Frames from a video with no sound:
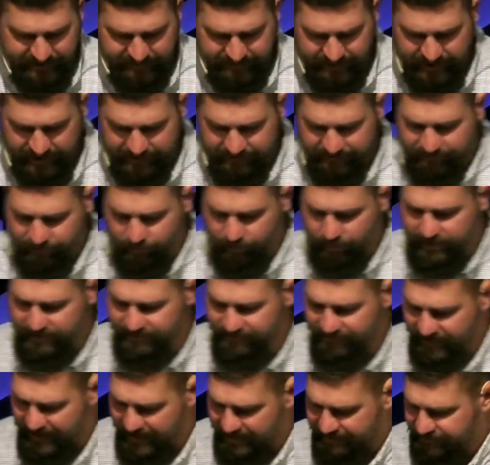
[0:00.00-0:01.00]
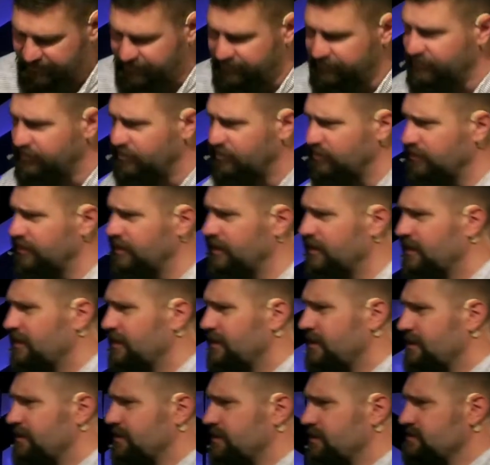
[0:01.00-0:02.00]
I'm, I'm 45 years old.
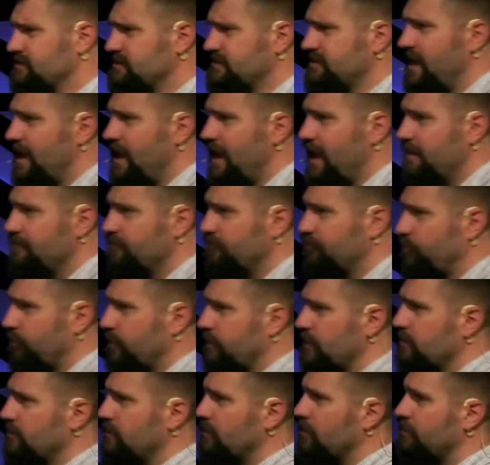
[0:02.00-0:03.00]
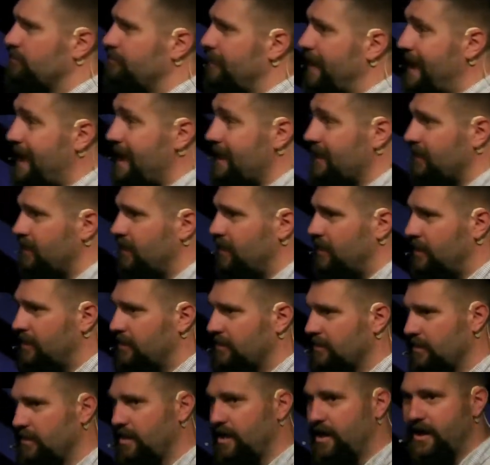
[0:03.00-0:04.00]
There's times where you look back
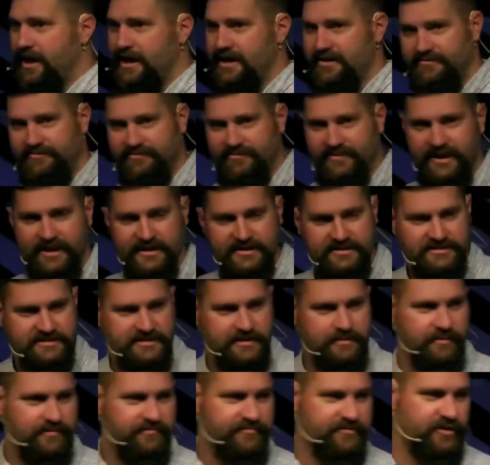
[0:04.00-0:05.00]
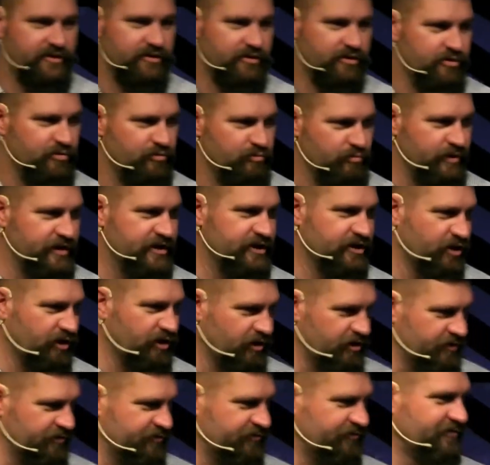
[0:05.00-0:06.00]
on life and some of your
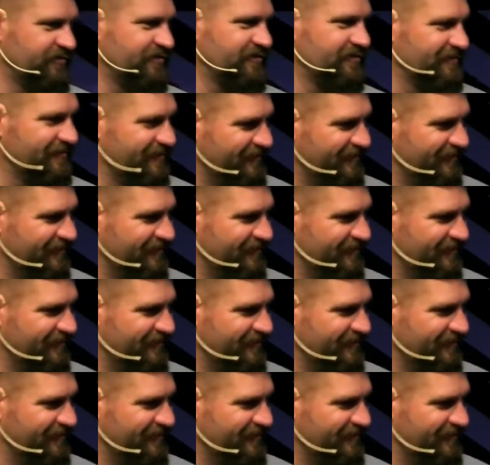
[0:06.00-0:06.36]
regrets